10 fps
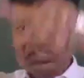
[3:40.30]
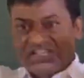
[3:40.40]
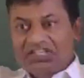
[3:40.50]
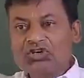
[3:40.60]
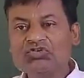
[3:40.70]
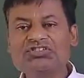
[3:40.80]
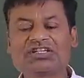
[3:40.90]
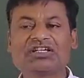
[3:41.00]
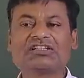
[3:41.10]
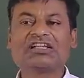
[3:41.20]
it
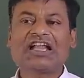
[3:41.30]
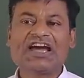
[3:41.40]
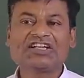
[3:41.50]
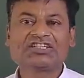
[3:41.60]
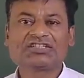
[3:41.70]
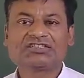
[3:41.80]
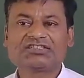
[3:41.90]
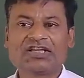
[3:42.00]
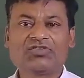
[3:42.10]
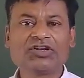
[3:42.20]
gives the light
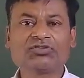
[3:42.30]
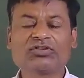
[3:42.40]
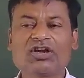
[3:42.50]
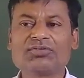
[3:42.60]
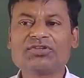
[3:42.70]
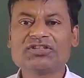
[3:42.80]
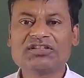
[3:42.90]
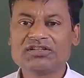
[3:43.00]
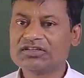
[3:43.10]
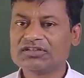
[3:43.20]
surrounding to
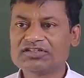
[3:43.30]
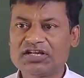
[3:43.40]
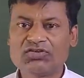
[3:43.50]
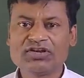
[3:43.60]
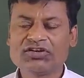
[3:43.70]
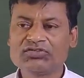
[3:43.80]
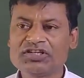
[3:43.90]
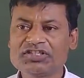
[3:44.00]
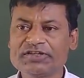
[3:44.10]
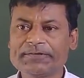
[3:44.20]

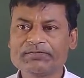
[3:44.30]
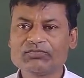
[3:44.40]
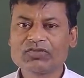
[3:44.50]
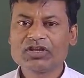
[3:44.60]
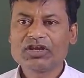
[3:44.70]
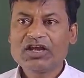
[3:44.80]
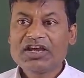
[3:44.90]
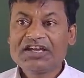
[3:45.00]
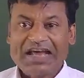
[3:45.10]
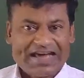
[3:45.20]
it.
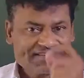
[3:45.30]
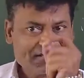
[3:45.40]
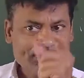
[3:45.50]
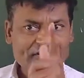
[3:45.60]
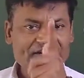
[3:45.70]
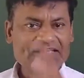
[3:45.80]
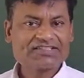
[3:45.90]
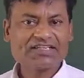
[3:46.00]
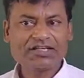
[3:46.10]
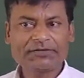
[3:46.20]
It has some
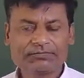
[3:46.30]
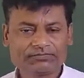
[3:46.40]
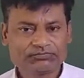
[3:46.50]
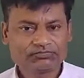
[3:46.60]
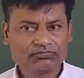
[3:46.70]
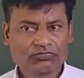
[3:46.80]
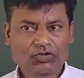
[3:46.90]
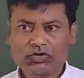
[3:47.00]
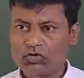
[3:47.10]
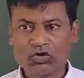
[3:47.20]
intensity.
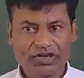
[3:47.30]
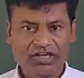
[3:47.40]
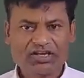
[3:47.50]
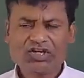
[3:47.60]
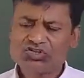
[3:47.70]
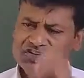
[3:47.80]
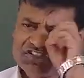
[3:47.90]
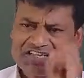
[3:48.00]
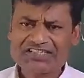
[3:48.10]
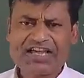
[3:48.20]
Okay, so
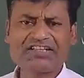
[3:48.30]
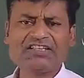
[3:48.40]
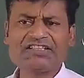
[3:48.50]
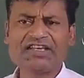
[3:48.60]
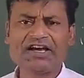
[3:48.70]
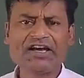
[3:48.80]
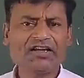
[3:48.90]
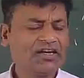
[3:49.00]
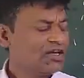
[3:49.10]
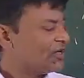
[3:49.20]
just like this
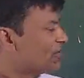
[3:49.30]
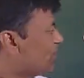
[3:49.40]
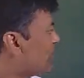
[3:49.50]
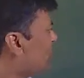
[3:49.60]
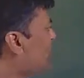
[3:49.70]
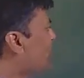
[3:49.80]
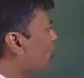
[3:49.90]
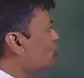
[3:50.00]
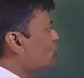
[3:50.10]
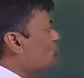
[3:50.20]
here, any
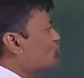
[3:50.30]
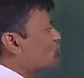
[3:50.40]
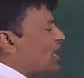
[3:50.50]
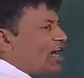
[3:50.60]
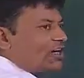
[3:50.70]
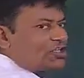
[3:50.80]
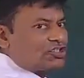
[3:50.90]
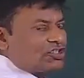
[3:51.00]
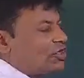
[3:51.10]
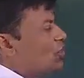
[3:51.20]
positive charge
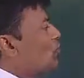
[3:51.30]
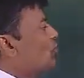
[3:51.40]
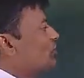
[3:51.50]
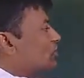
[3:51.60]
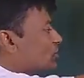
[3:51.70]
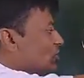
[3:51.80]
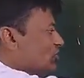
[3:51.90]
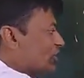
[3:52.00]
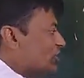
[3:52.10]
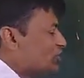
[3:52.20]
it
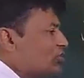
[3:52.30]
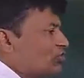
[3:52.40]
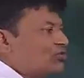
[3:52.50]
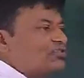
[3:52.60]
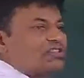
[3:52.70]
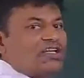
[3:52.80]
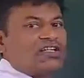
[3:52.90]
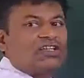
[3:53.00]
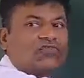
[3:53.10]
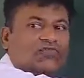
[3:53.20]

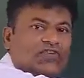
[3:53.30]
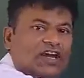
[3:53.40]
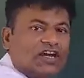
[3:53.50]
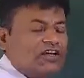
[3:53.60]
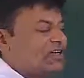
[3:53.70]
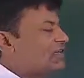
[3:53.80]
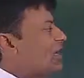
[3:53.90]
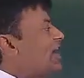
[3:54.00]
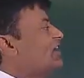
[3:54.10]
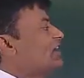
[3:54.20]
gives the
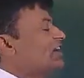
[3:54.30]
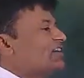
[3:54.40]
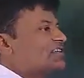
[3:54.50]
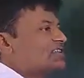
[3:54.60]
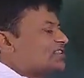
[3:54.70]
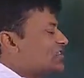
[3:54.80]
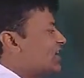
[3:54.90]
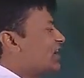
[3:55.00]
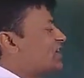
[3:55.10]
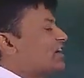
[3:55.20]
field and it is
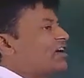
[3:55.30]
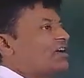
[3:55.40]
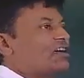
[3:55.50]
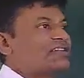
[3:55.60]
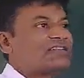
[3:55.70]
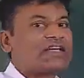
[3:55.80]
generated